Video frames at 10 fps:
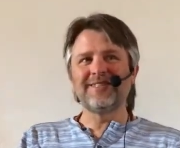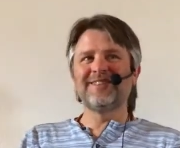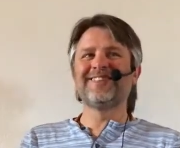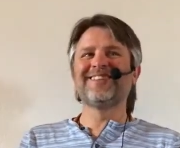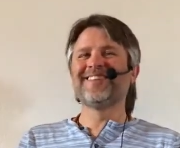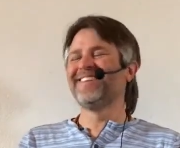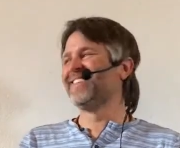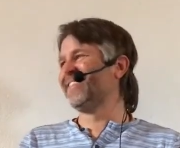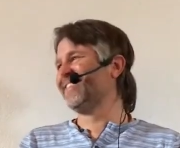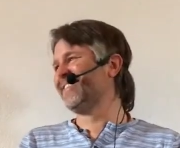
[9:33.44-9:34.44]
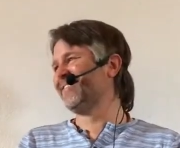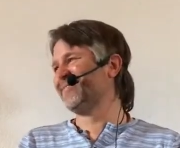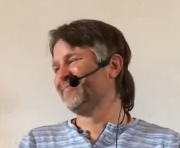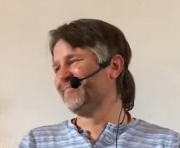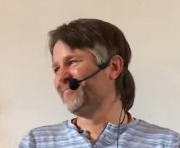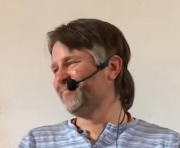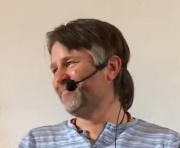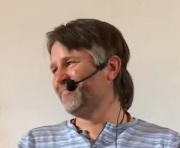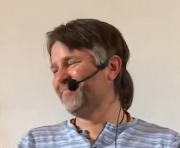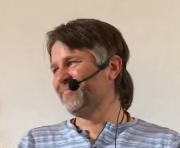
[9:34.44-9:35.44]

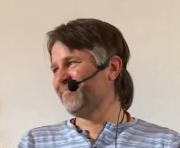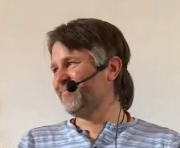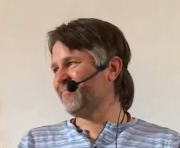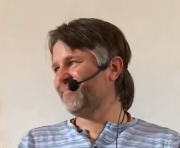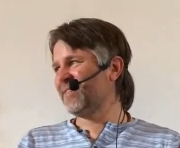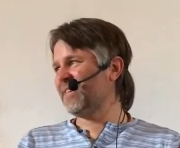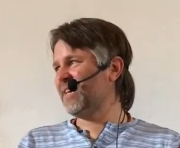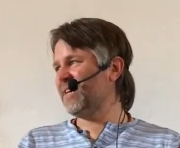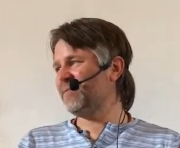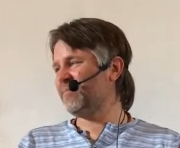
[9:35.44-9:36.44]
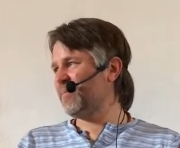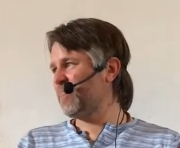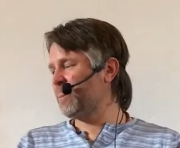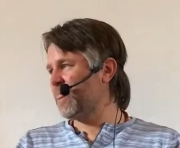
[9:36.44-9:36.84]
Nothing is said.